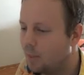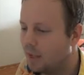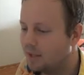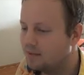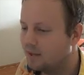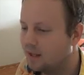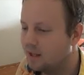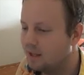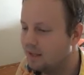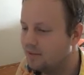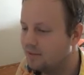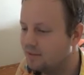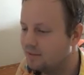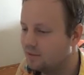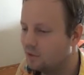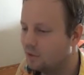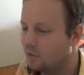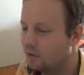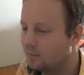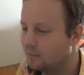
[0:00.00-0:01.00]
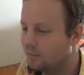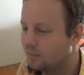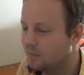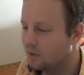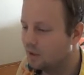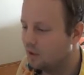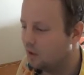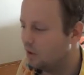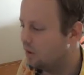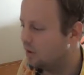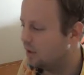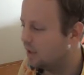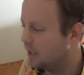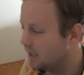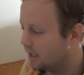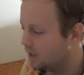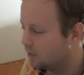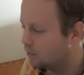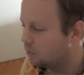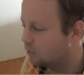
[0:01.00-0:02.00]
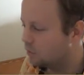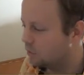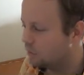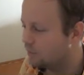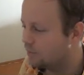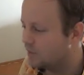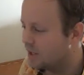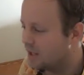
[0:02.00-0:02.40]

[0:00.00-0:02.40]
Batalisto. Okay, cool.